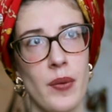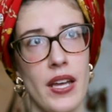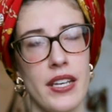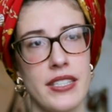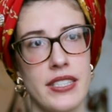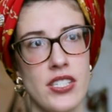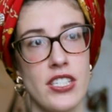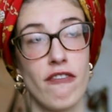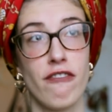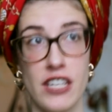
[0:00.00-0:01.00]
but
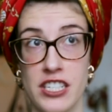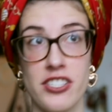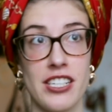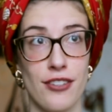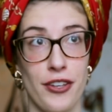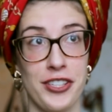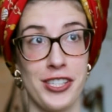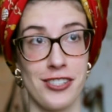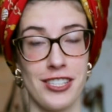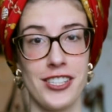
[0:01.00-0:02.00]
she finished a lot
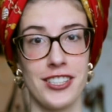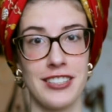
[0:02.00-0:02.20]
earlier.